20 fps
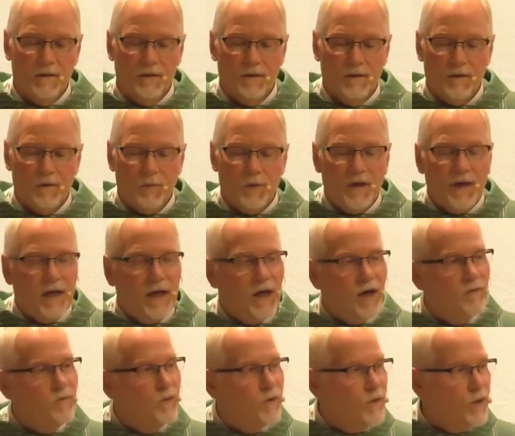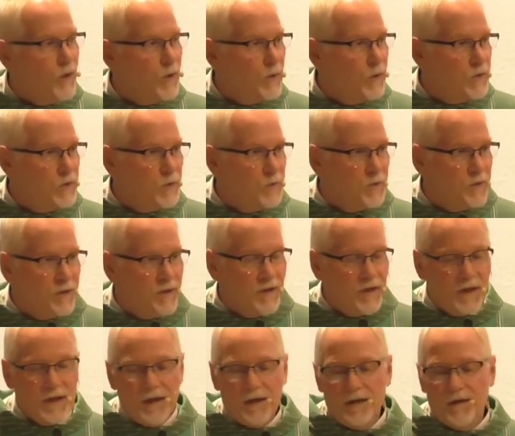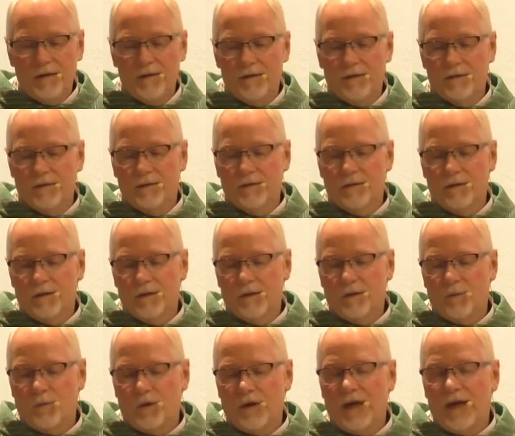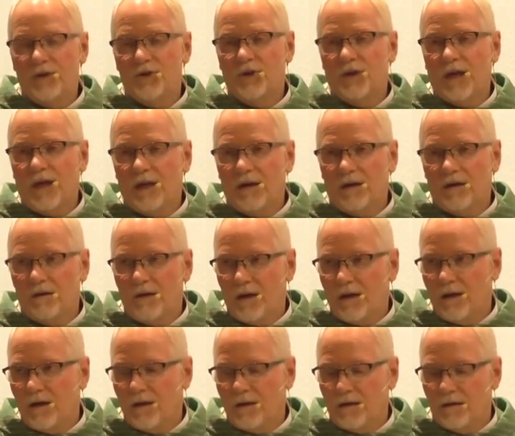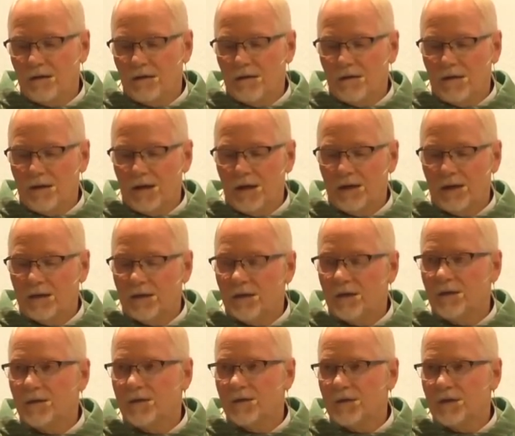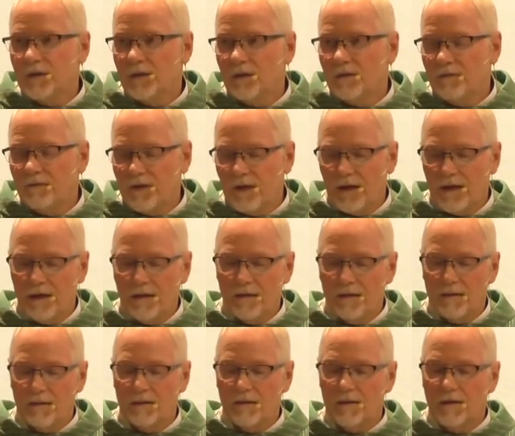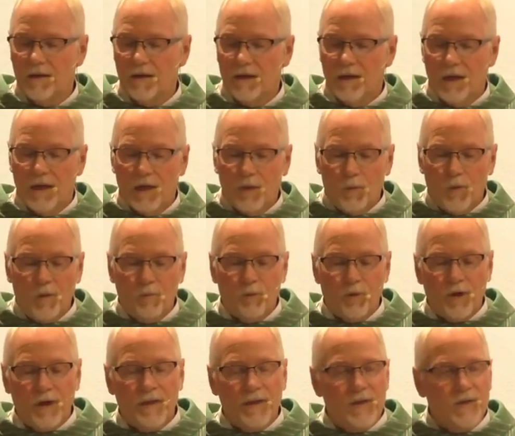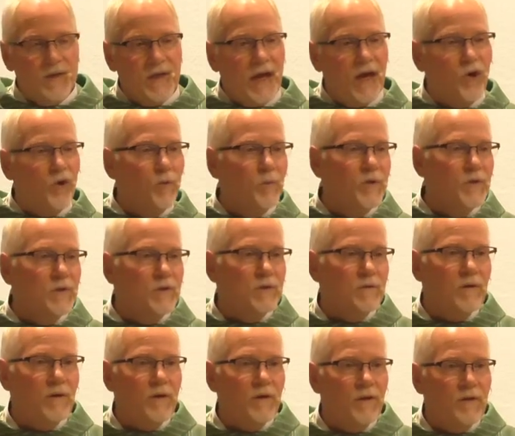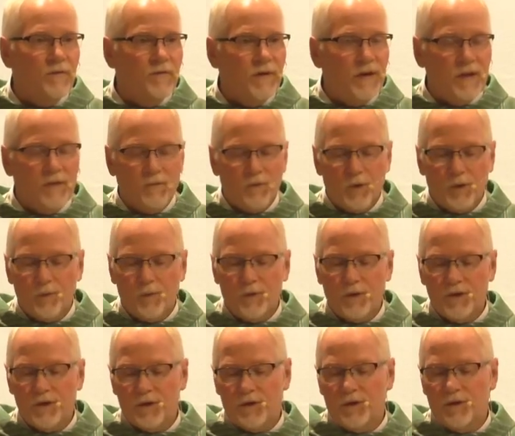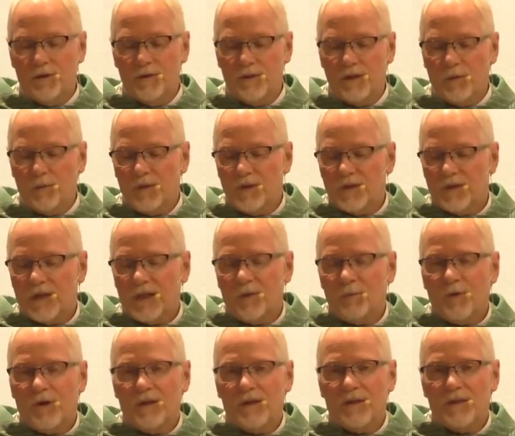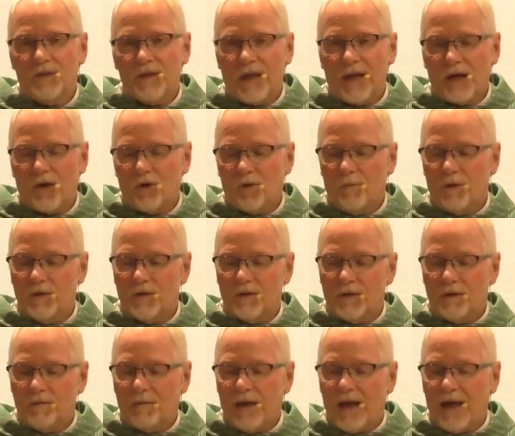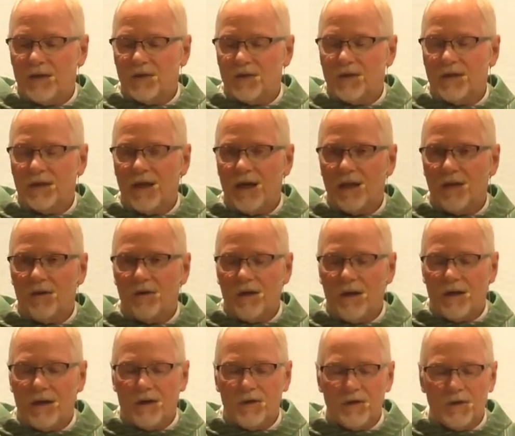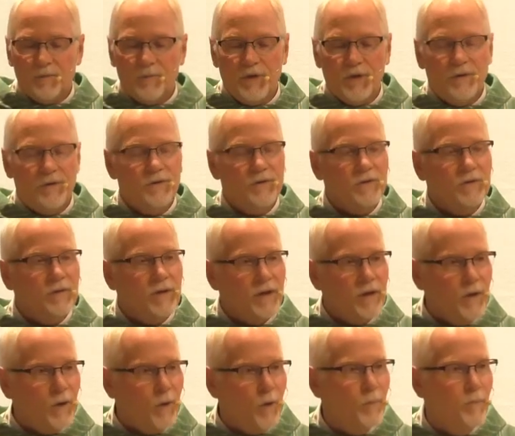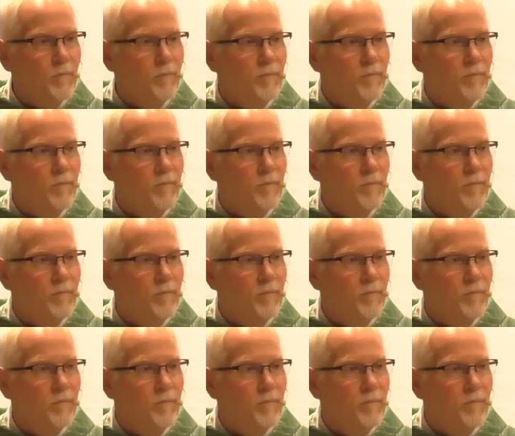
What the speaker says: We care for those who are in need. We educate our young and adults in the faith. We bring the sacraments to all the faithful parishioners, and we celebrate the sacraments and the Mass together in our spiritual home.